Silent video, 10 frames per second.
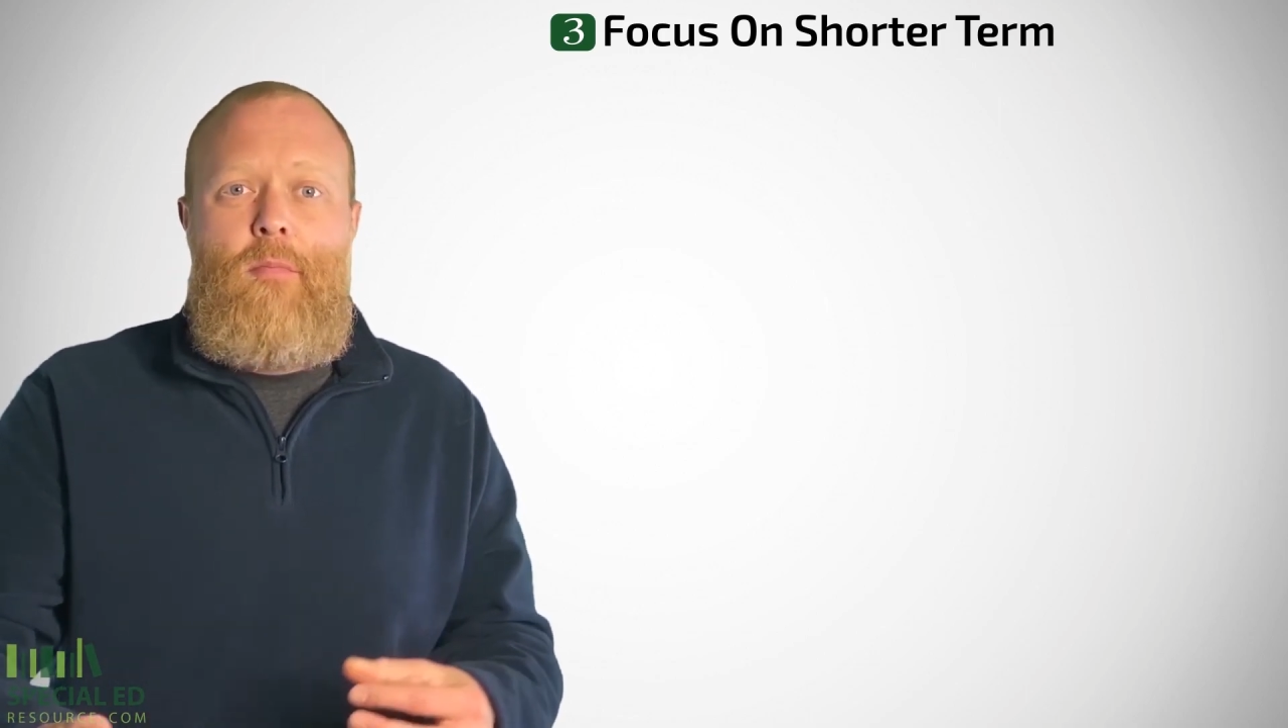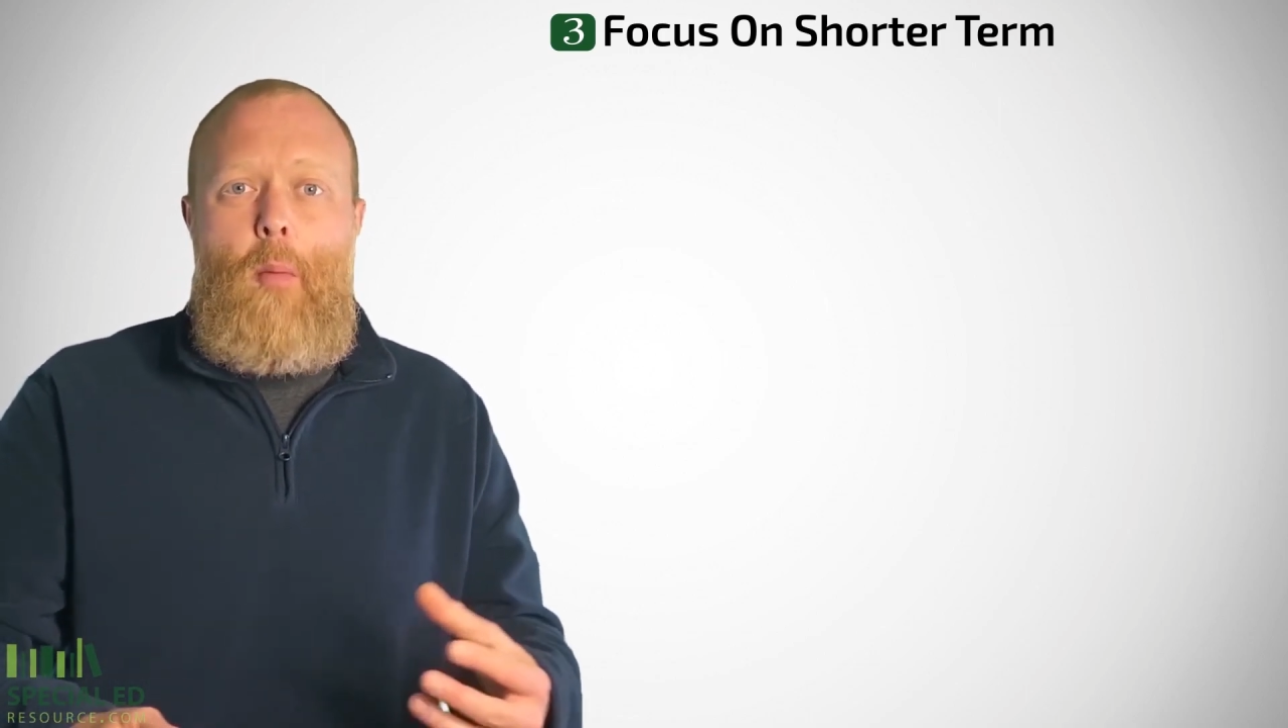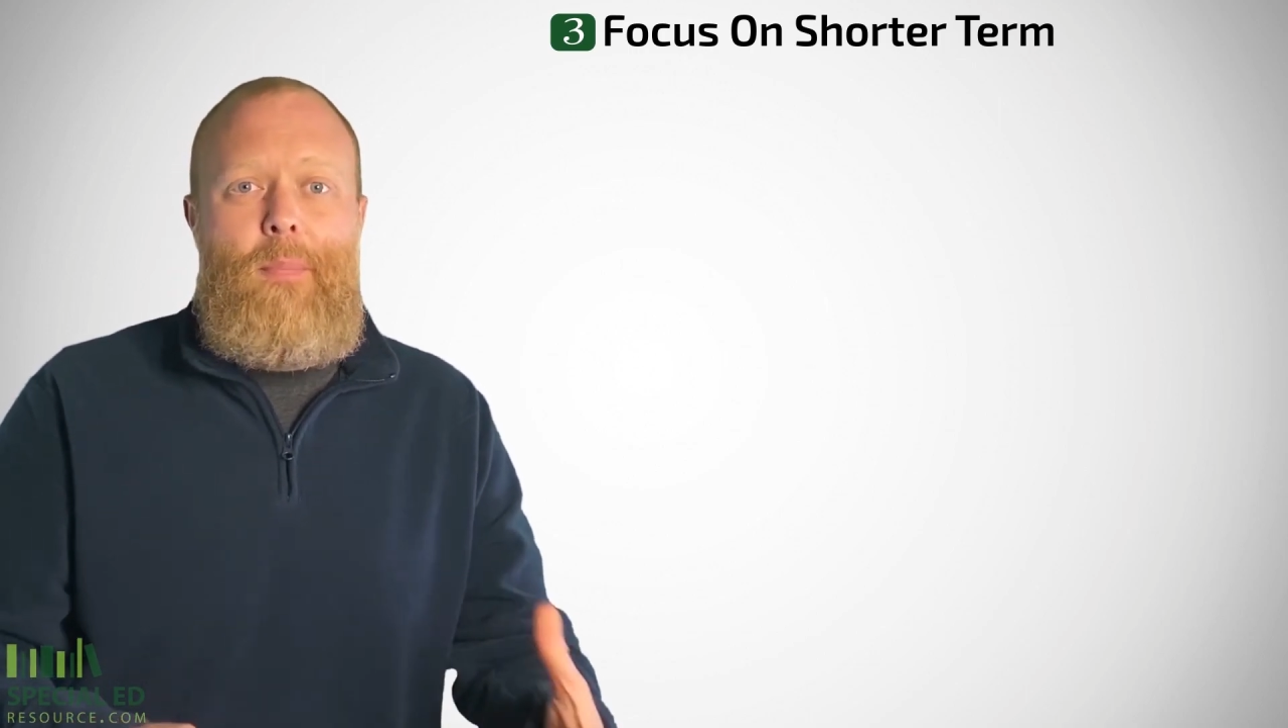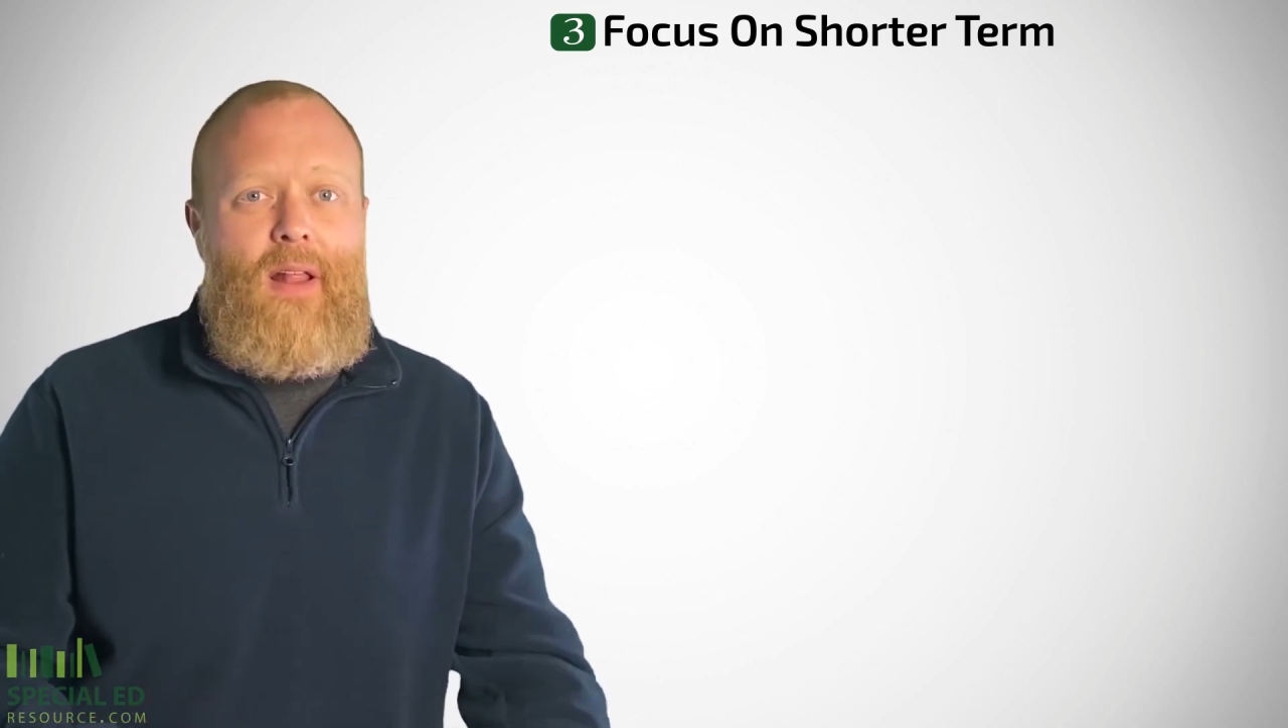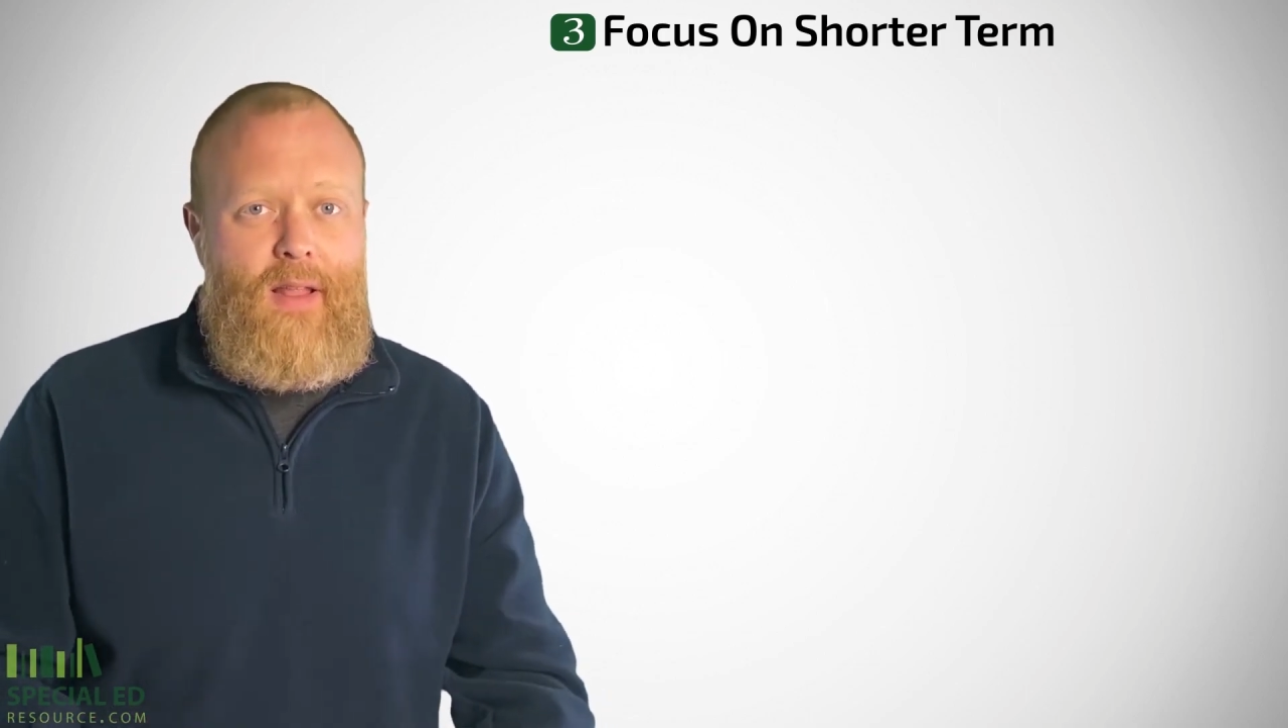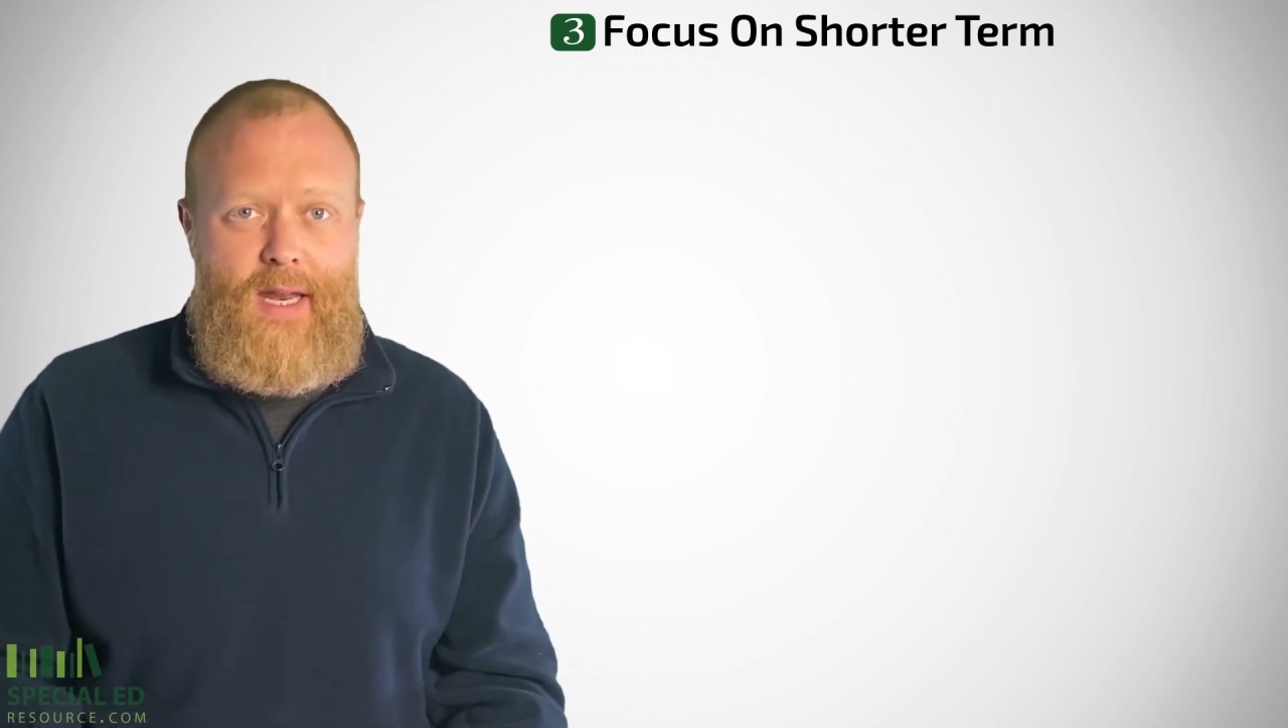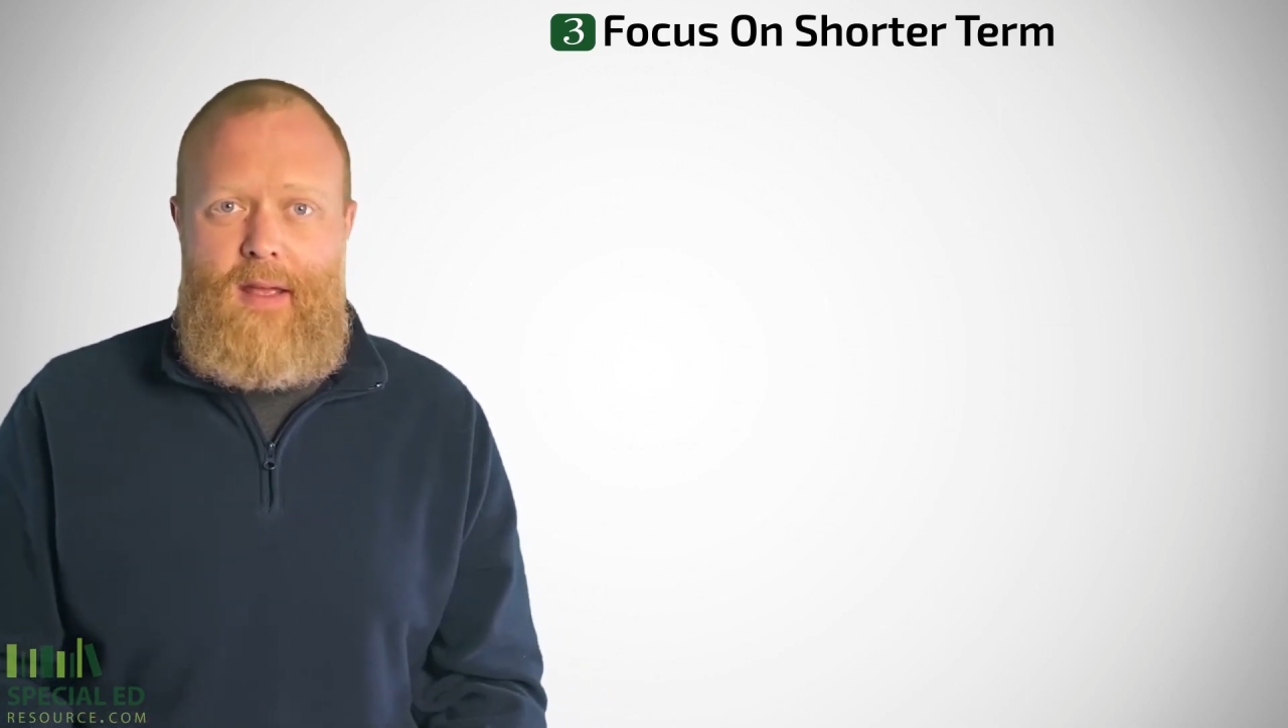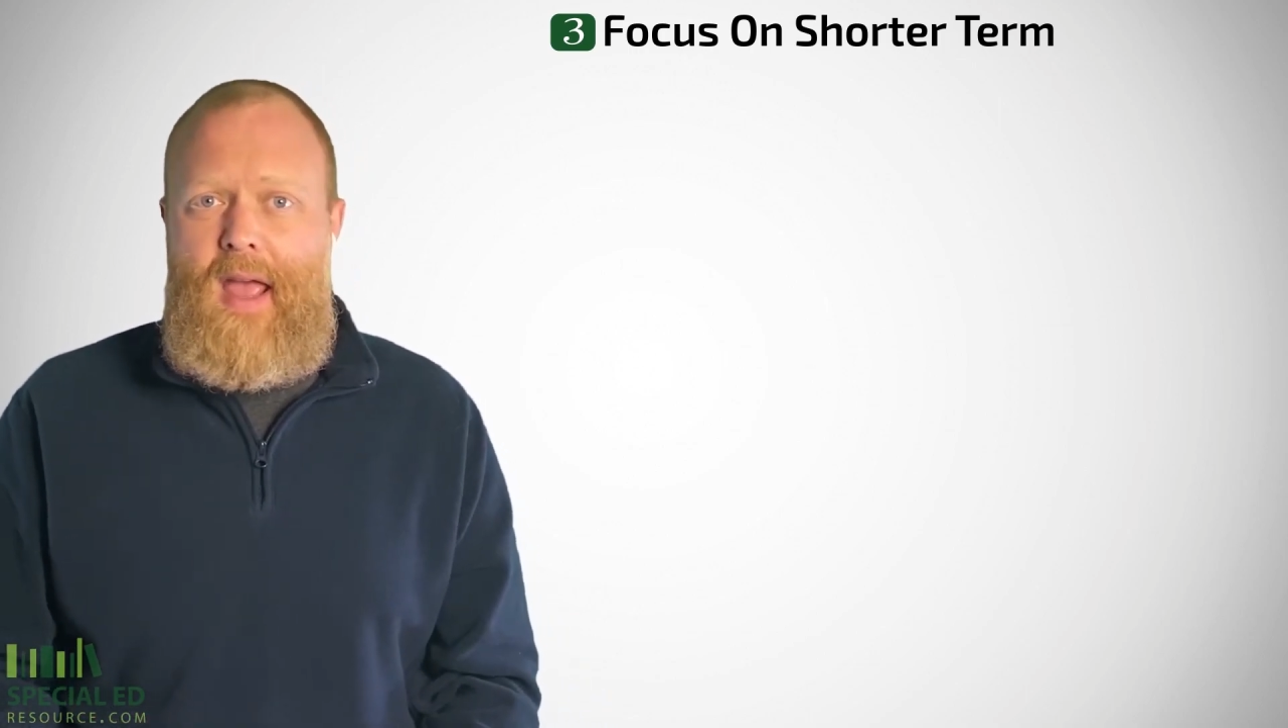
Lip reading: mobility